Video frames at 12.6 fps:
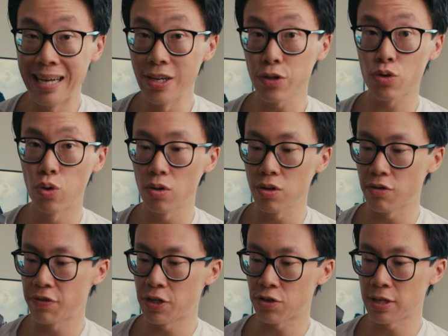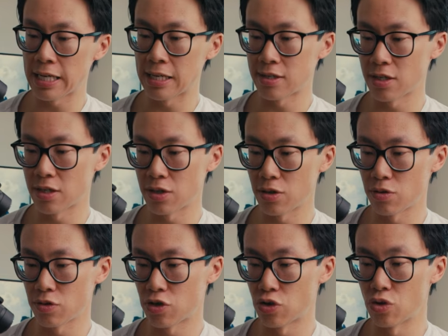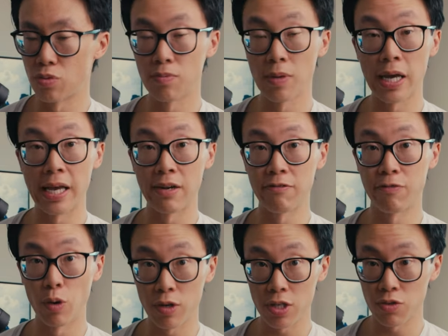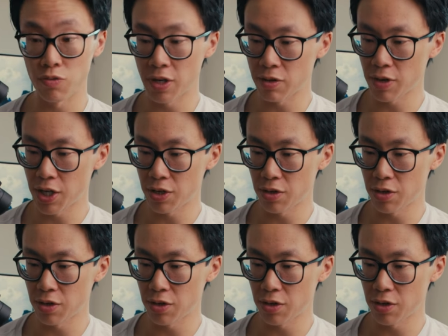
Another cool little feature is the little zoom and focus ring right